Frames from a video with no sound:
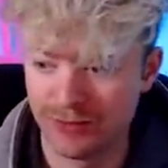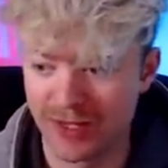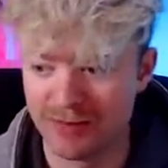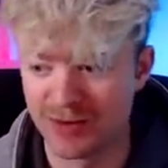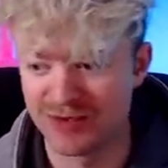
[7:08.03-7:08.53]

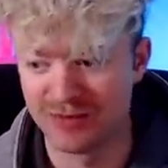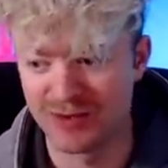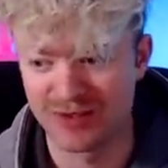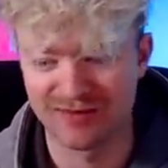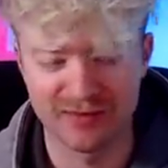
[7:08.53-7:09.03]
you get most of your
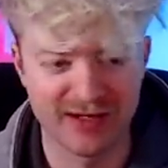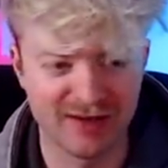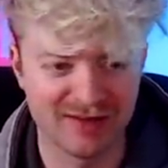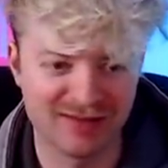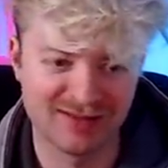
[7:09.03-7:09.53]
music from
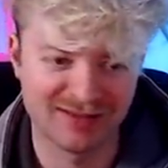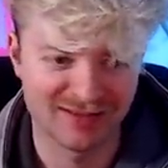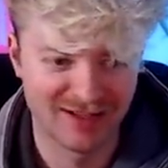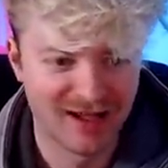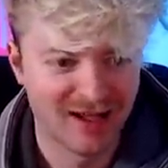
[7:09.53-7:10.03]
here.
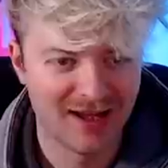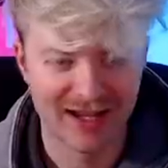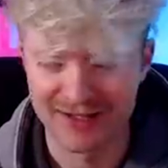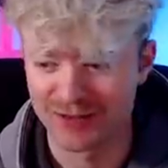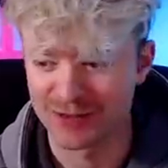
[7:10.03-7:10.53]

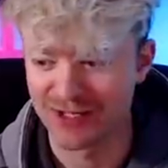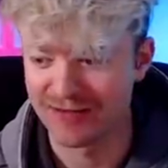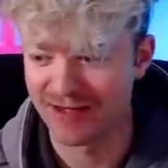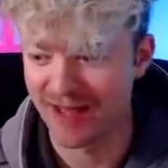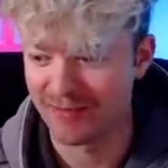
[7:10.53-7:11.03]
Hey, there's no
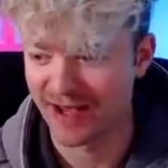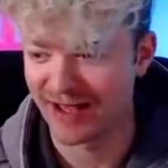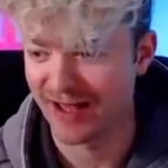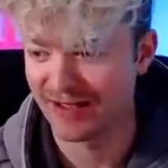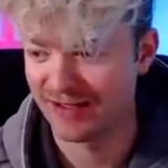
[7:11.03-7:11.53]
shame in that, my guy.